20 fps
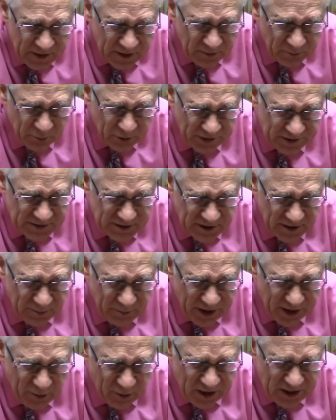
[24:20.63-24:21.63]
But
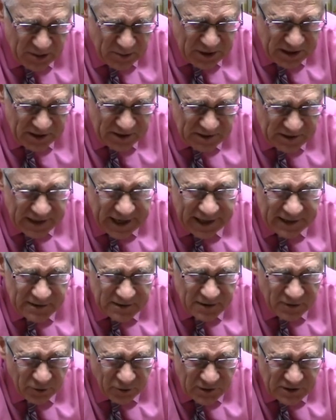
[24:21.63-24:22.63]
may we be
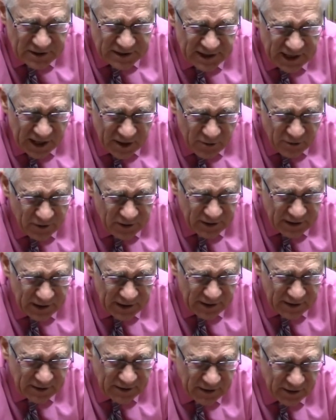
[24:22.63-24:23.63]
connected, Lord, together
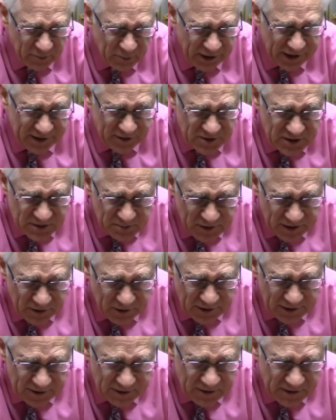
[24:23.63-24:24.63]
again by your
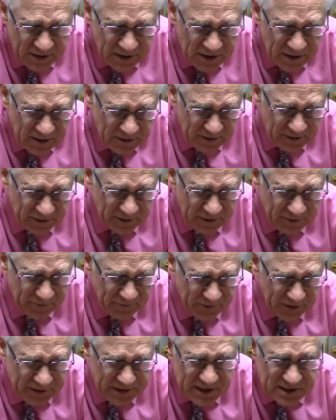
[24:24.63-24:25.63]
Spirit
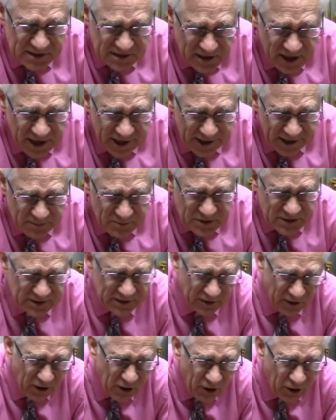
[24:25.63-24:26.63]
in these times in
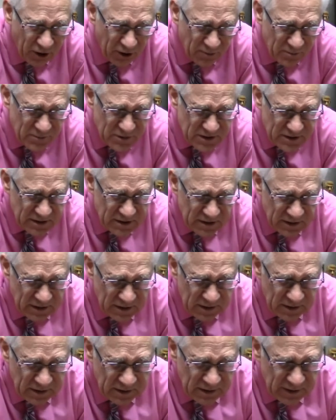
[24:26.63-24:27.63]
our homes.
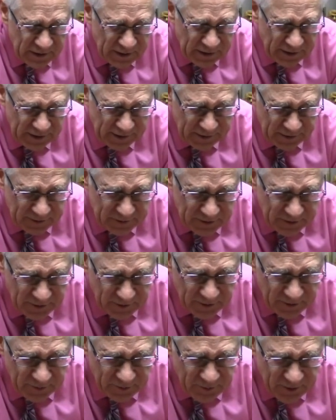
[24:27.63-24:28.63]
And
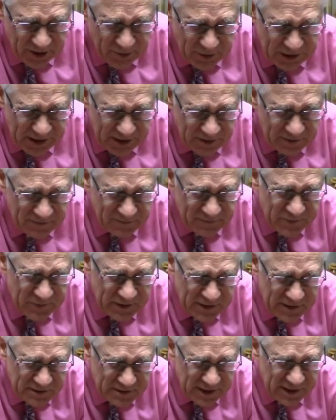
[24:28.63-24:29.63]
may we
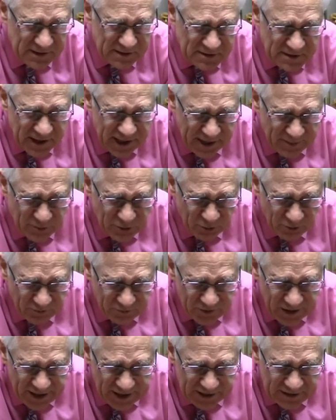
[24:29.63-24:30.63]
take the time to
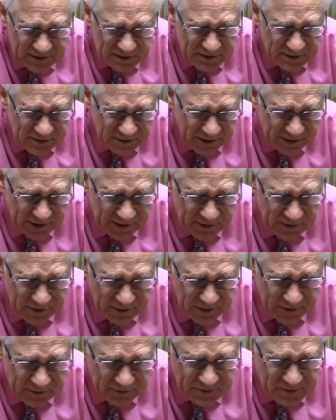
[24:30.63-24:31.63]
reflect and
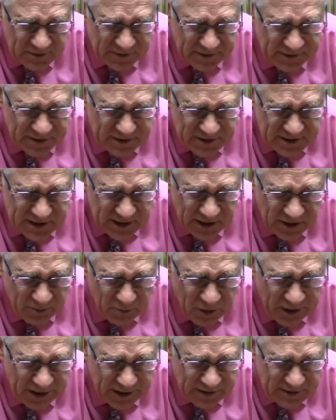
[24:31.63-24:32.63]
to
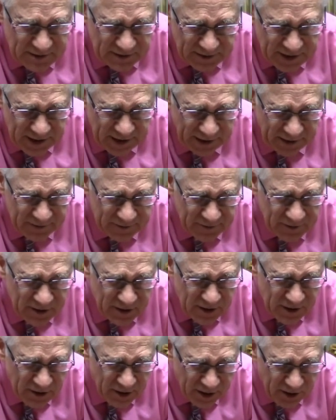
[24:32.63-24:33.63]
celebrate again
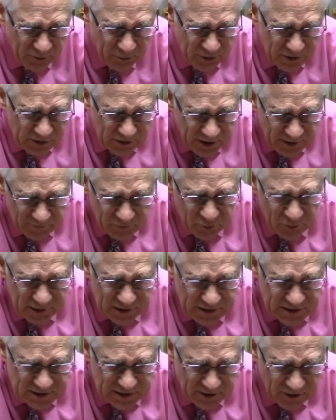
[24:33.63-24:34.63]
with loved
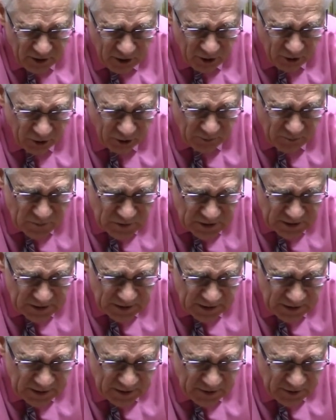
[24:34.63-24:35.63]
ones in our homes
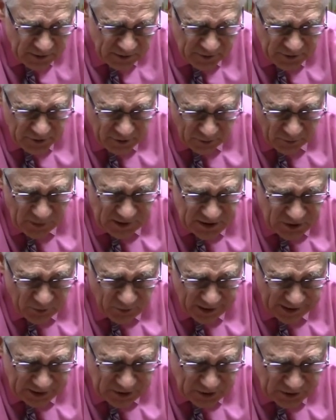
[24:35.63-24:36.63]
your
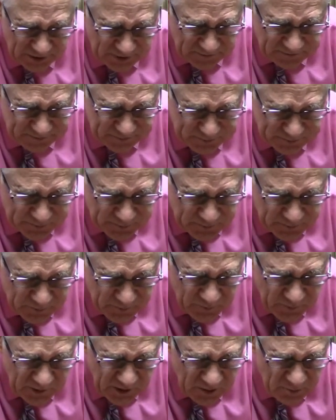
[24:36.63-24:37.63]
resurrection.
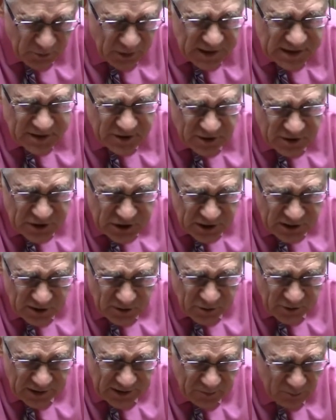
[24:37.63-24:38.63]
Bless our
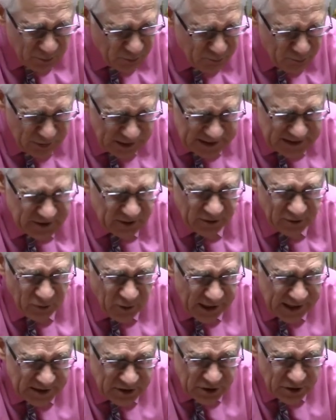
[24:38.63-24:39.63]
children, bless our
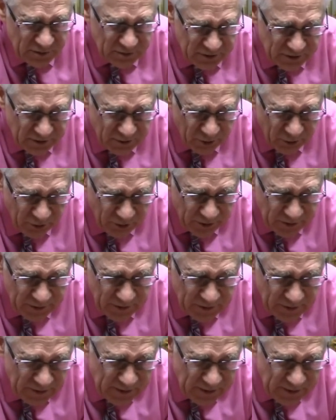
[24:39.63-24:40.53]
grandchildren, Lord.